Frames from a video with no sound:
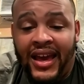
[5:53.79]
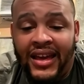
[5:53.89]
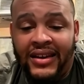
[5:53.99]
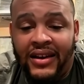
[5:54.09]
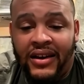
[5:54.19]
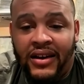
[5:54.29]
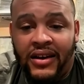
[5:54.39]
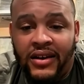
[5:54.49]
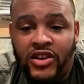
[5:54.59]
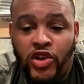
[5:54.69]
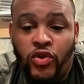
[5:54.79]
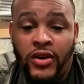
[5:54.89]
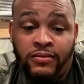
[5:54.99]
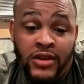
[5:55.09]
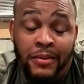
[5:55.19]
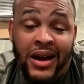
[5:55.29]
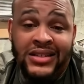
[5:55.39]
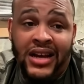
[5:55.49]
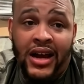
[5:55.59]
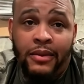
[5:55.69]
and uh, doing
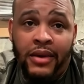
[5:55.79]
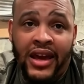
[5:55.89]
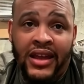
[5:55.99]
my job.